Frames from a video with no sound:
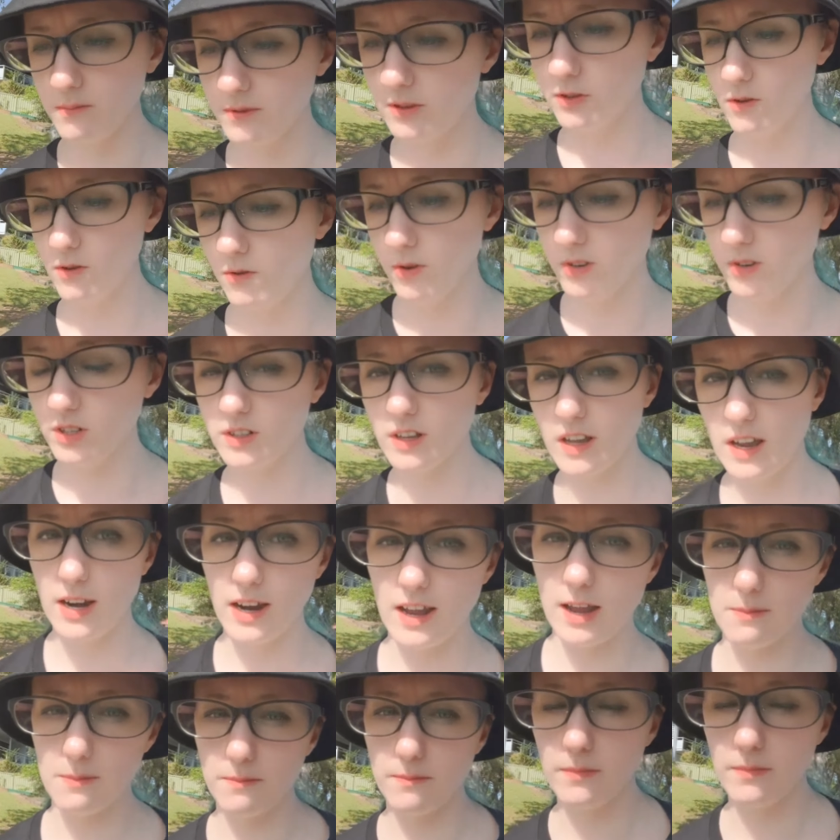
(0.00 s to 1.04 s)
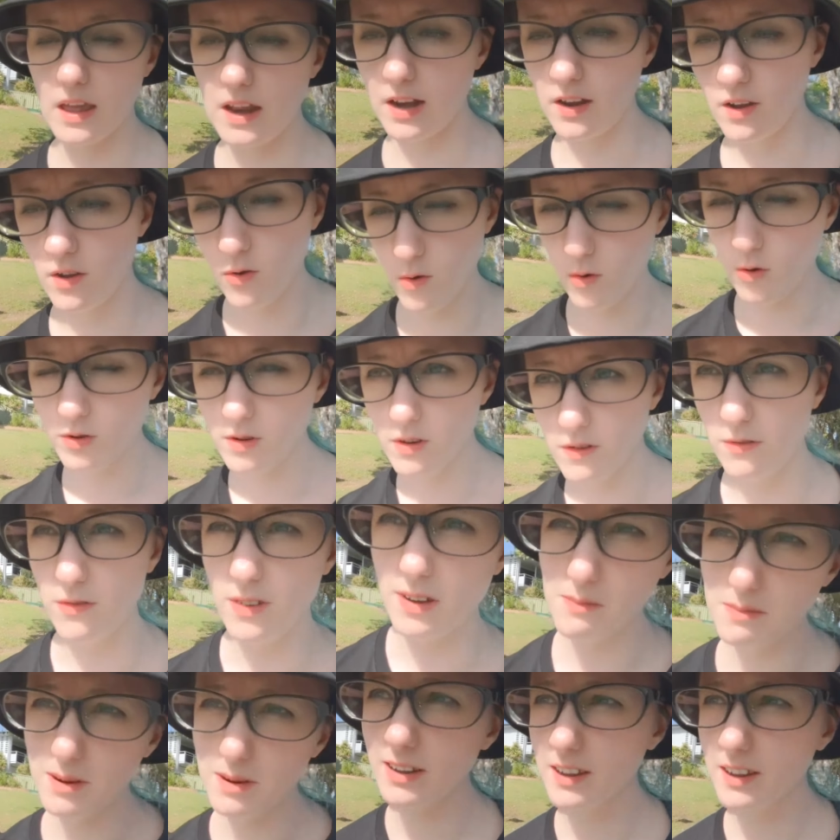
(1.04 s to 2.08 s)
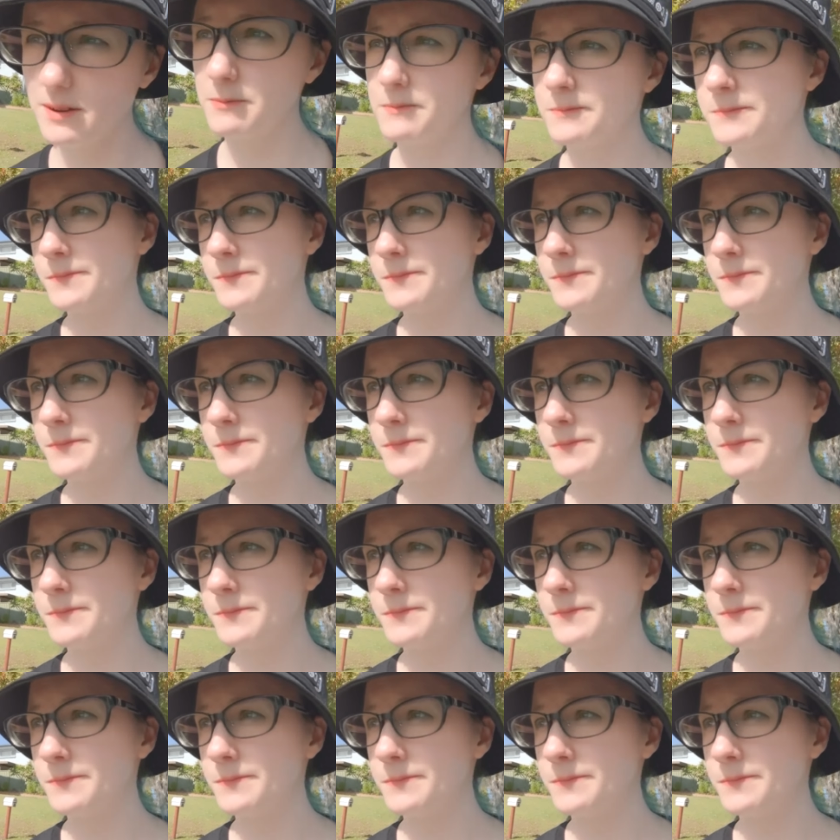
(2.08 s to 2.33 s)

so it just kind of kept getting caught in the fabric.